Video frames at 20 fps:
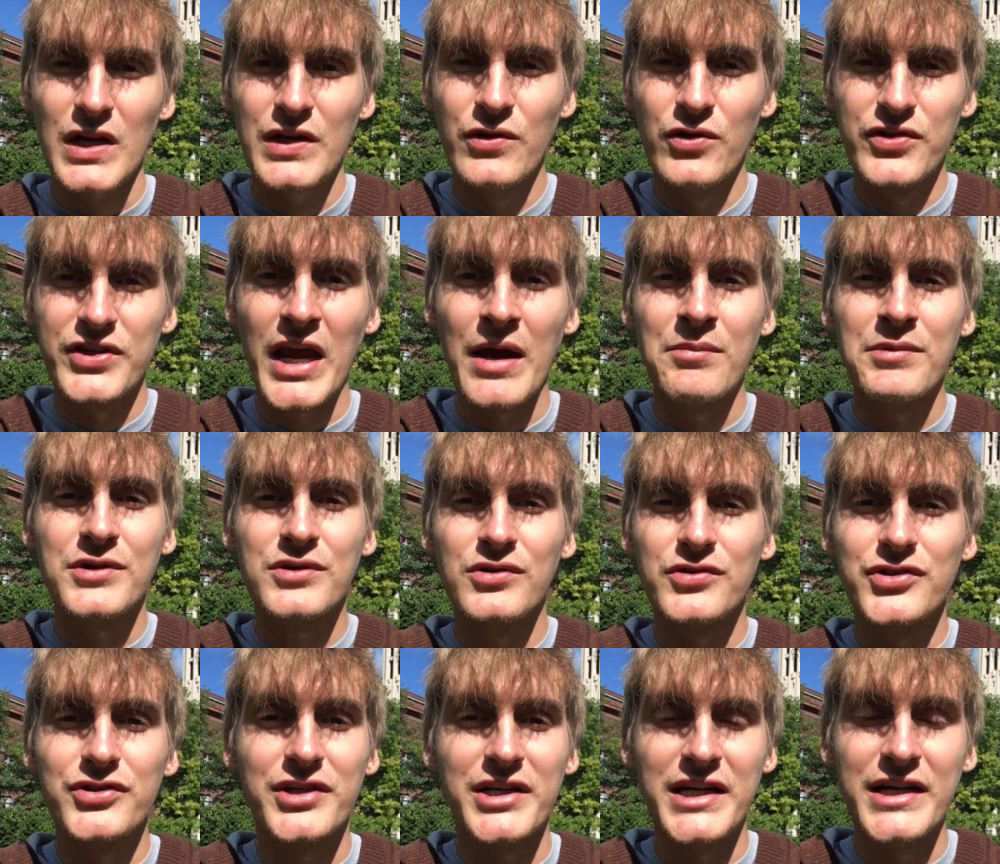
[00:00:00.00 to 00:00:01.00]
those
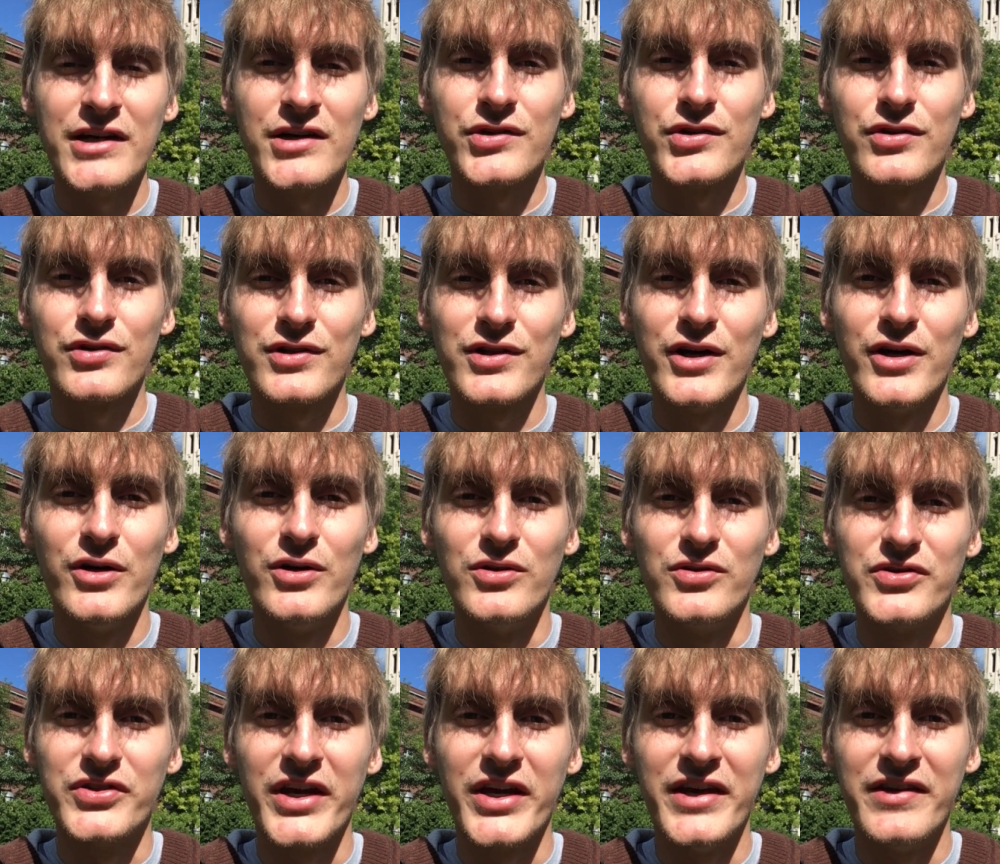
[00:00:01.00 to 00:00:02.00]
chemicals are getting on your
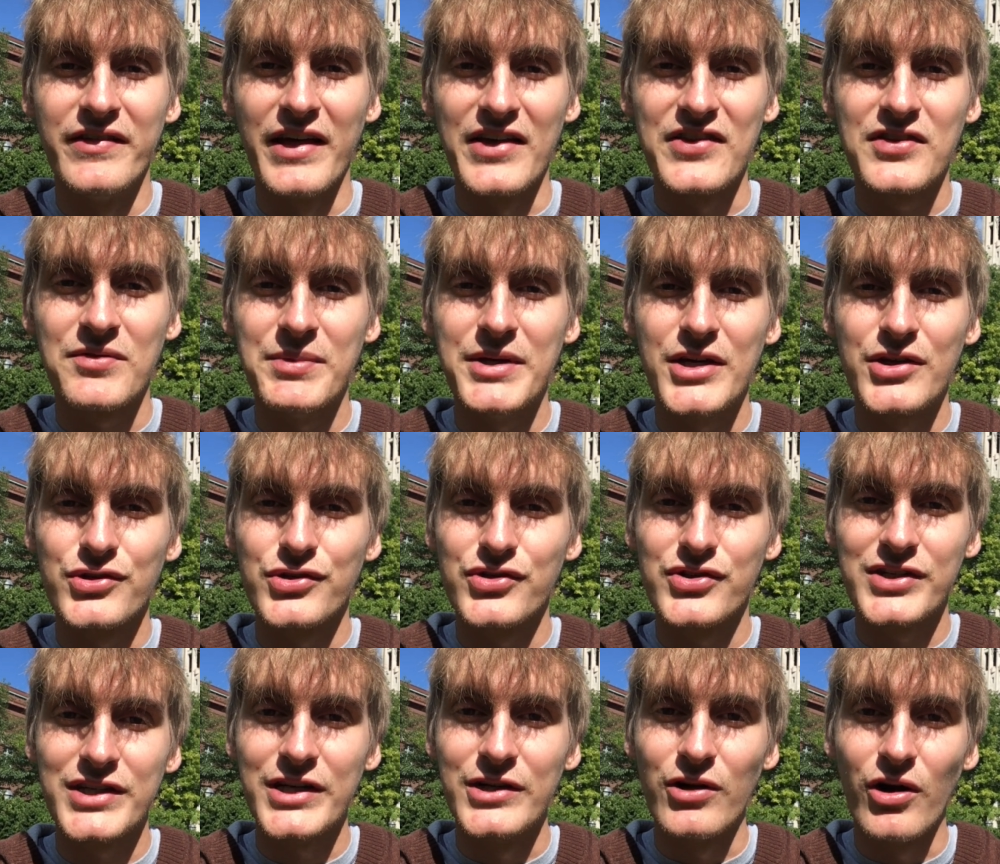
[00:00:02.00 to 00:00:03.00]
clothes and that's gonna be on your
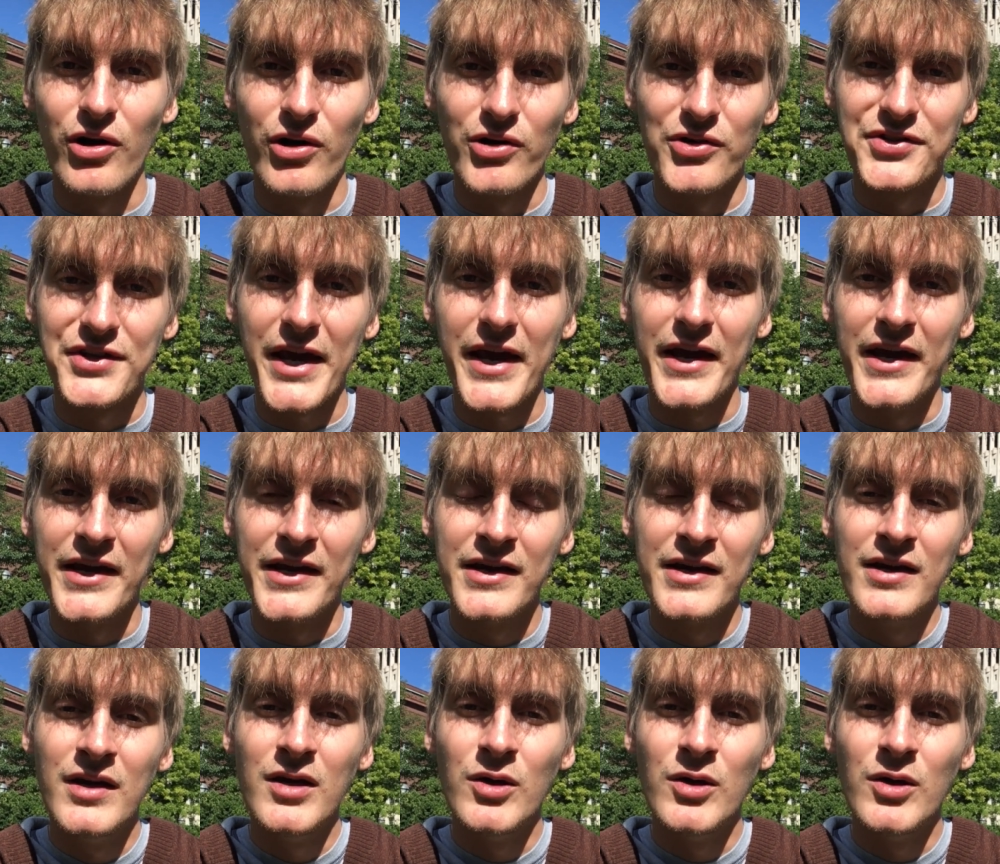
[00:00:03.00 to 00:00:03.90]
skin all day